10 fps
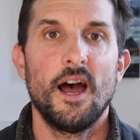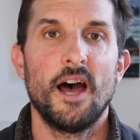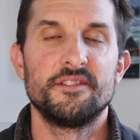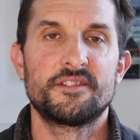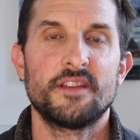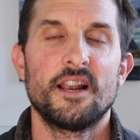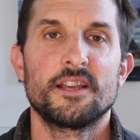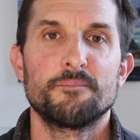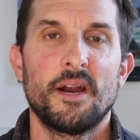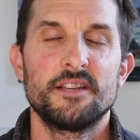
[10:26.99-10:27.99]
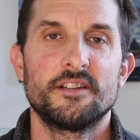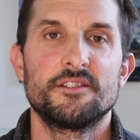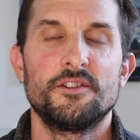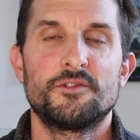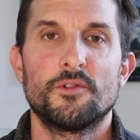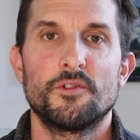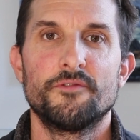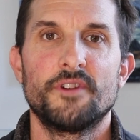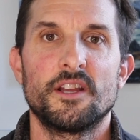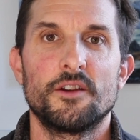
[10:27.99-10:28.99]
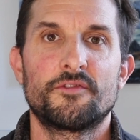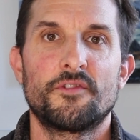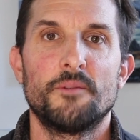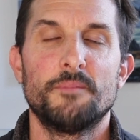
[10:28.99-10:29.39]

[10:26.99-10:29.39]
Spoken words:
and selling painting tutorial videos from